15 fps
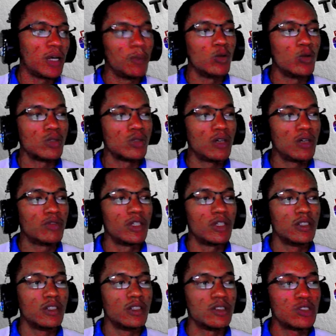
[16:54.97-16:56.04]
of
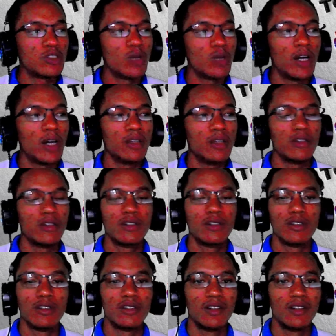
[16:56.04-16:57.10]
things you added.
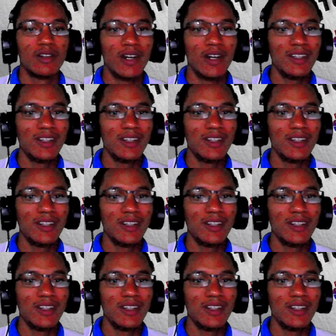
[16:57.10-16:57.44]
Right?